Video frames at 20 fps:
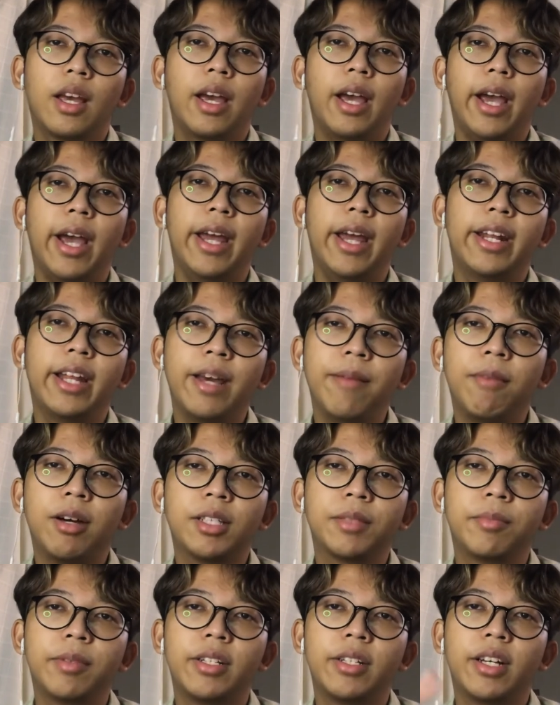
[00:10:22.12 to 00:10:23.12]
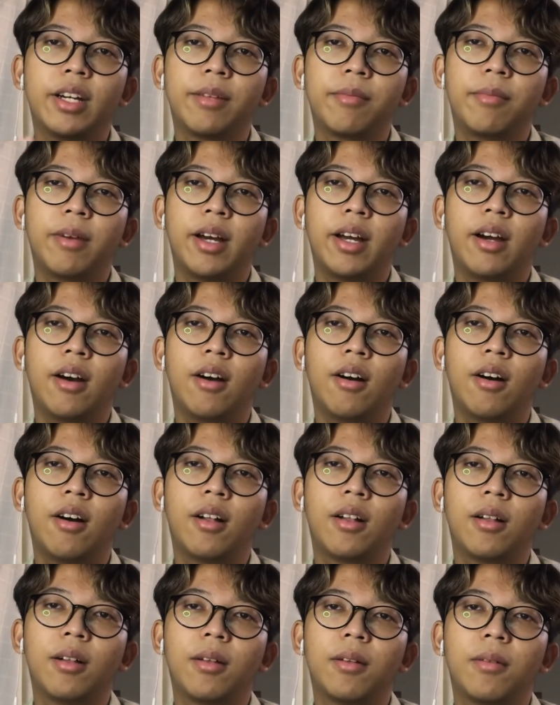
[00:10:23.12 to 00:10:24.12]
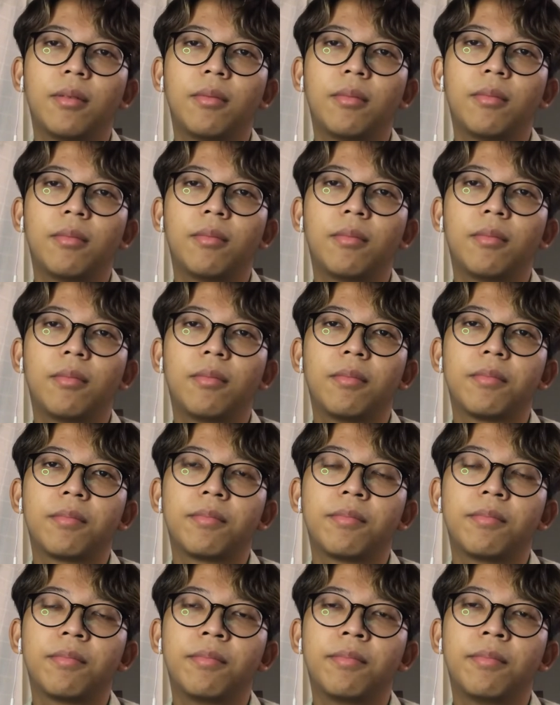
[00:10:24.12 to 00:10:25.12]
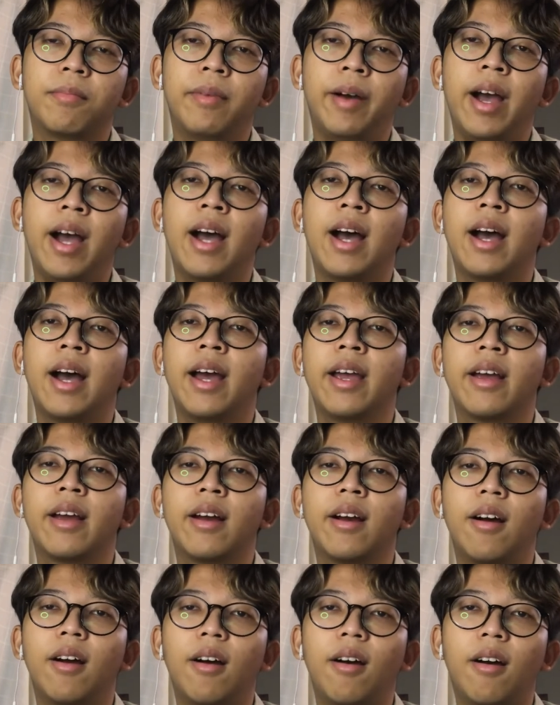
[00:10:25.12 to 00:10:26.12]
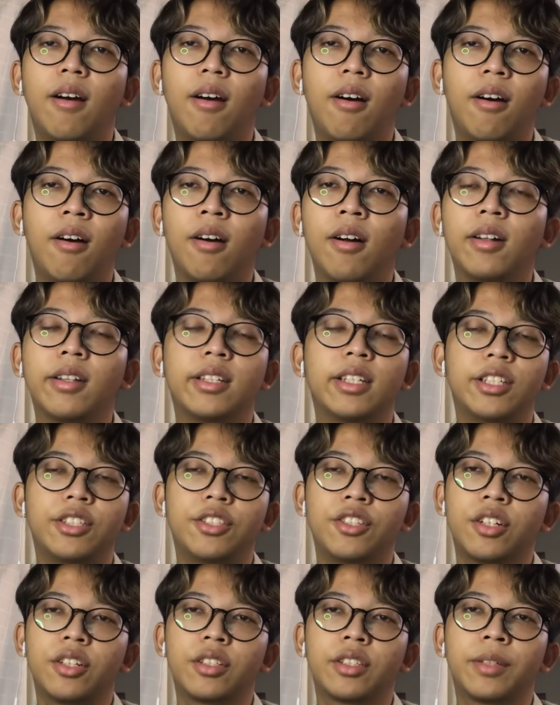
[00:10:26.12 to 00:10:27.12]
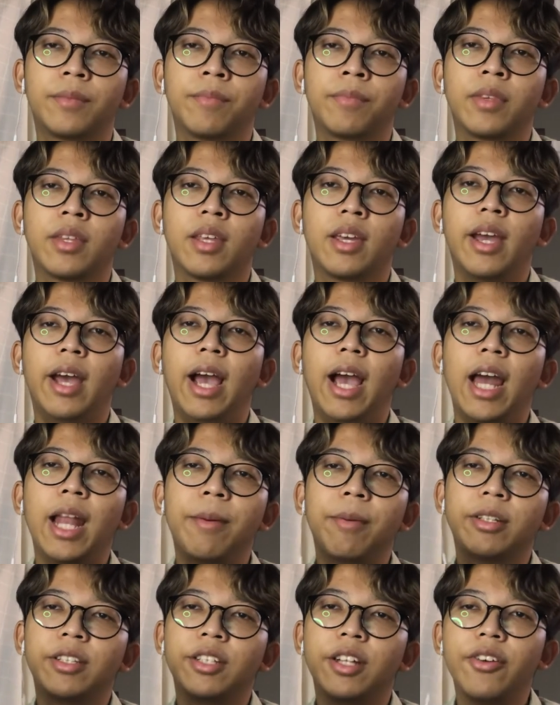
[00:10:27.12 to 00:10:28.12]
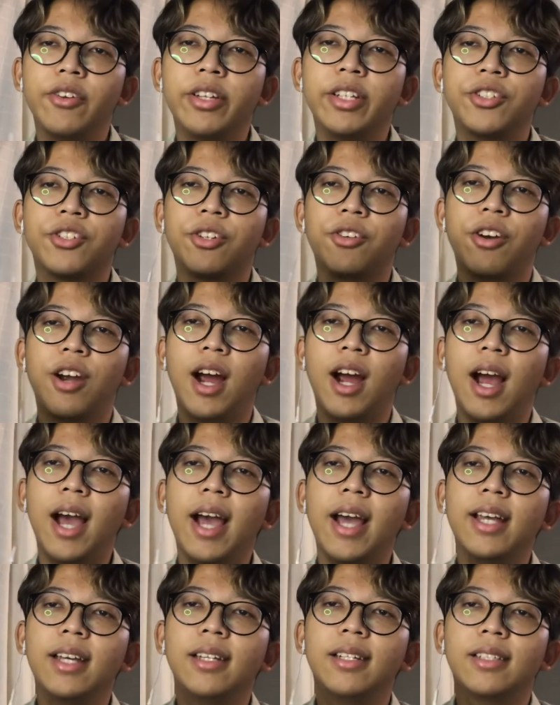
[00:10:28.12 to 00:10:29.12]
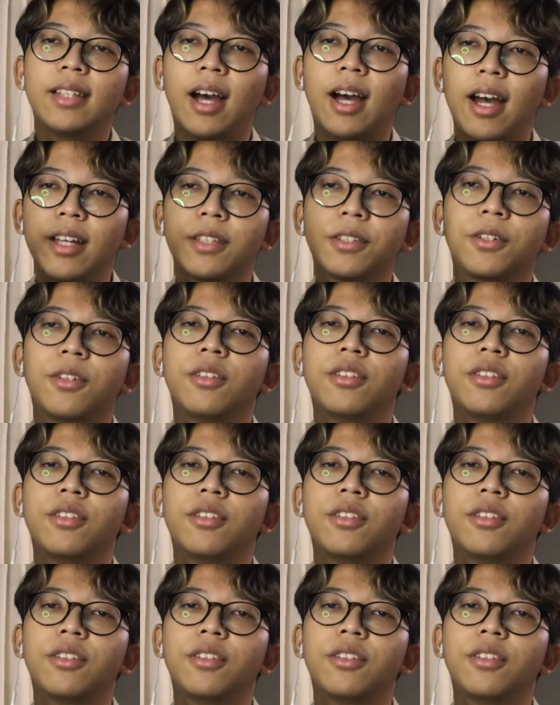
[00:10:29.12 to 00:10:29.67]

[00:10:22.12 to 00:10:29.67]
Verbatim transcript: And that must be done by all by all teachers, elementary, junior high, high school